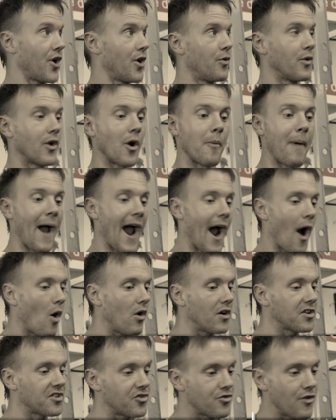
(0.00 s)
We've got
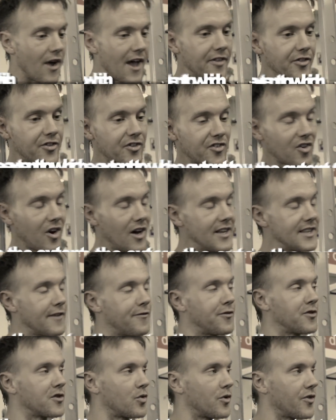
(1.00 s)
power, strength. Slight
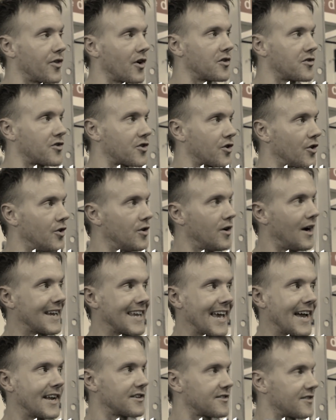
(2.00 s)
difference with those two.
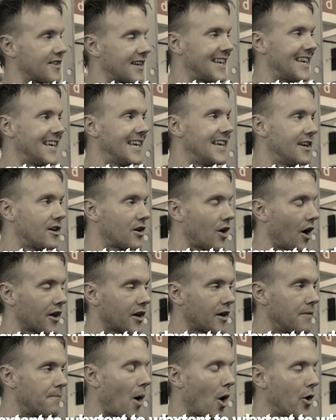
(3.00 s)
Again, it's a key kind of
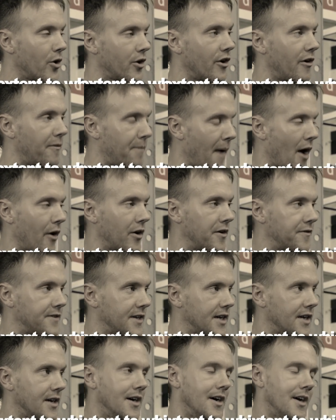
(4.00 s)
component of
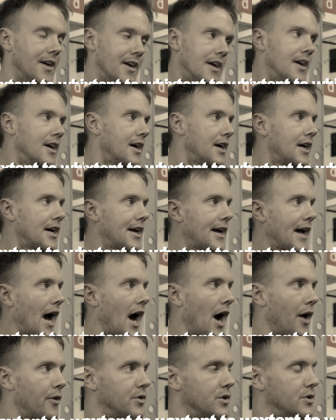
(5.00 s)
powerlifting.
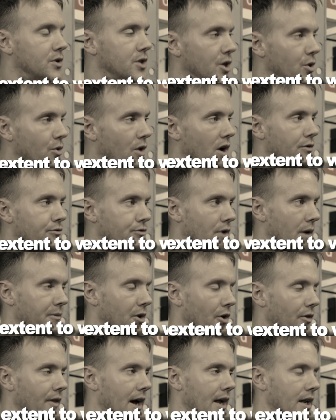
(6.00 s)
How would you rate me
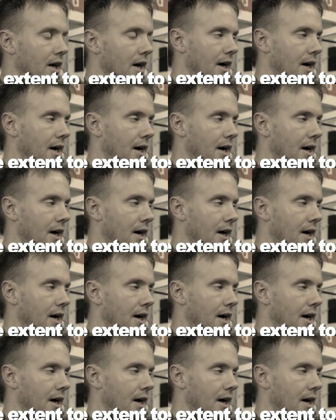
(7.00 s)
on that?